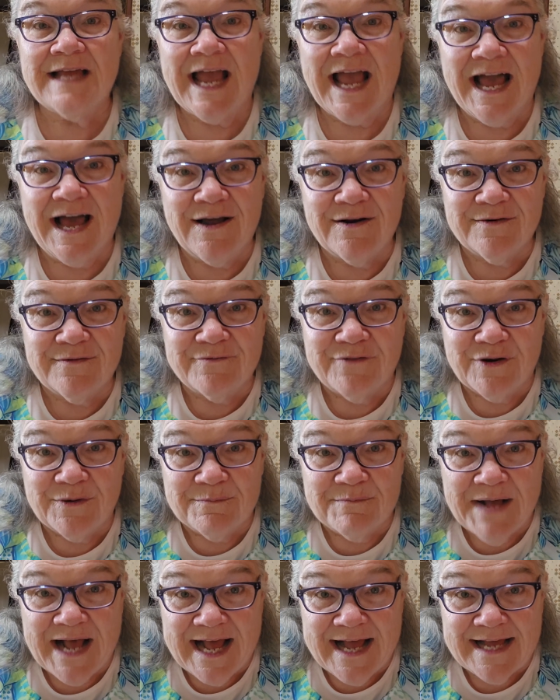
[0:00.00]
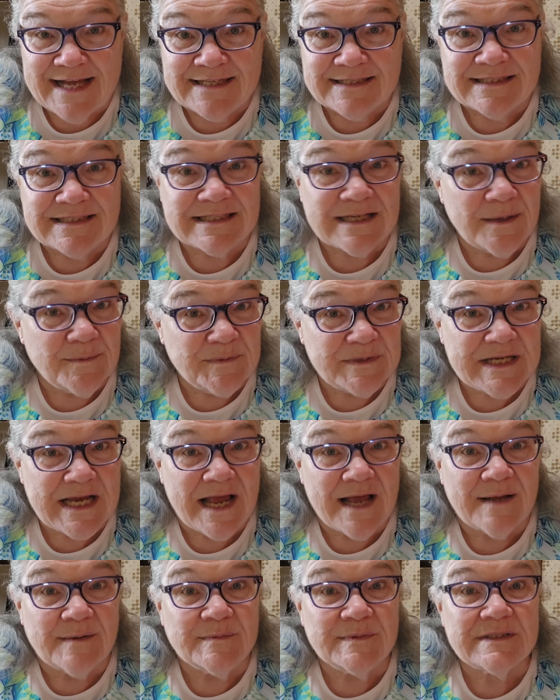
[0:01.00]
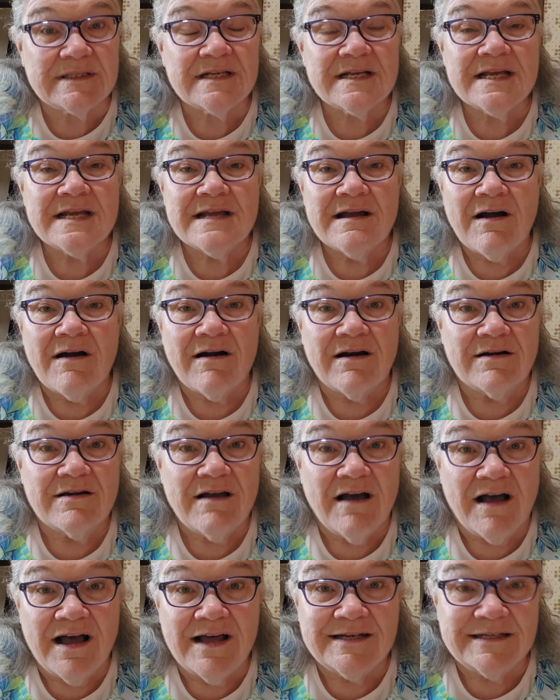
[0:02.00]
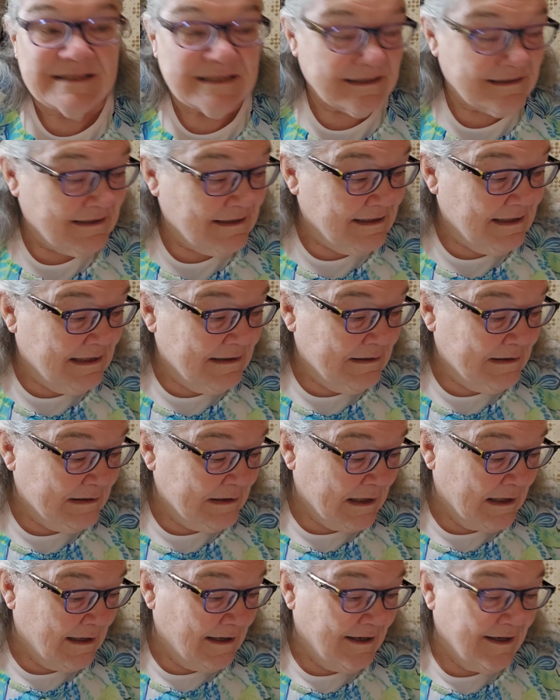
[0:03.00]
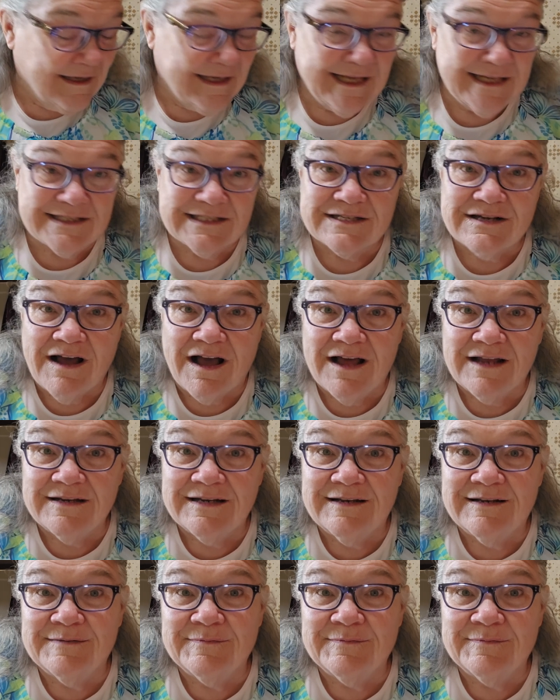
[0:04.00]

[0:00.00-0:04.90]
out of their minds sometimes are not, it's not